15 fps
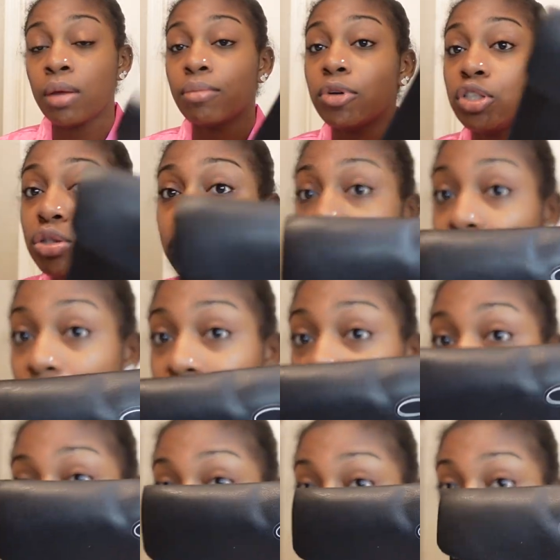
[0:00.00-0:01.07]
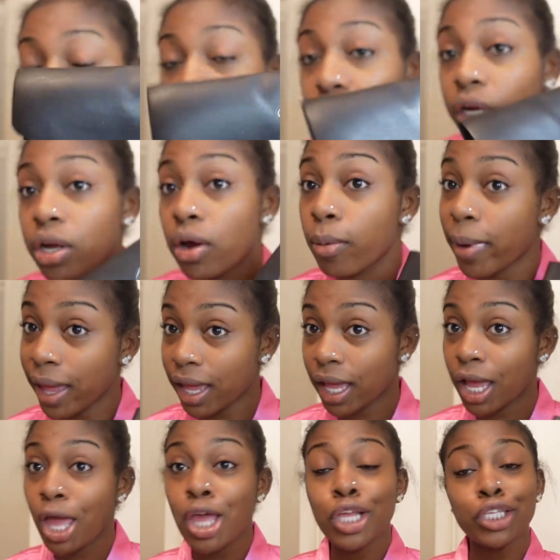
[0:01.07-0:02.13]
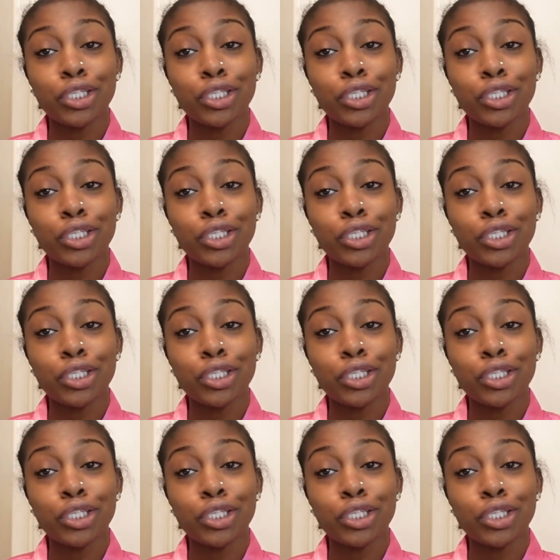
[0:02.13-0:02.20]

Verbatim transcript: but you got this sticker in your pack.